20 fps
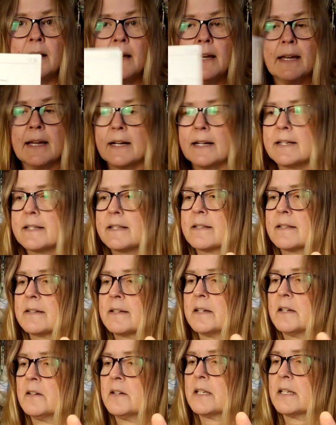and I
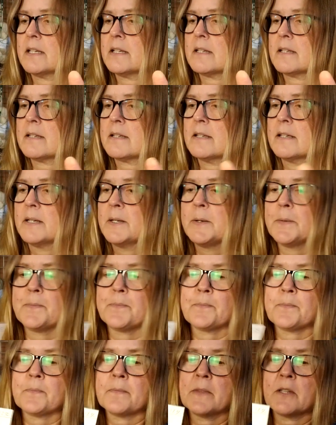start it,
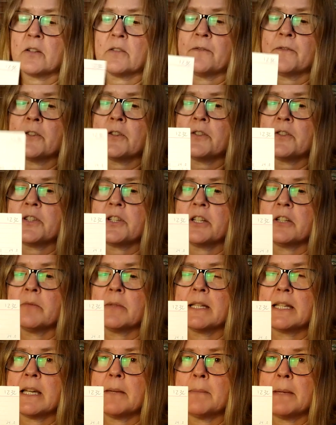their first year
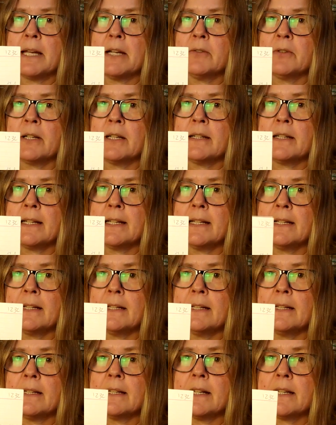we get micron data,
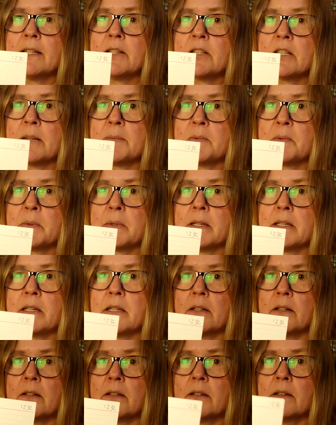and each subsequent
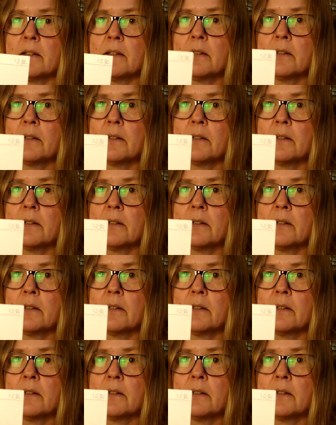year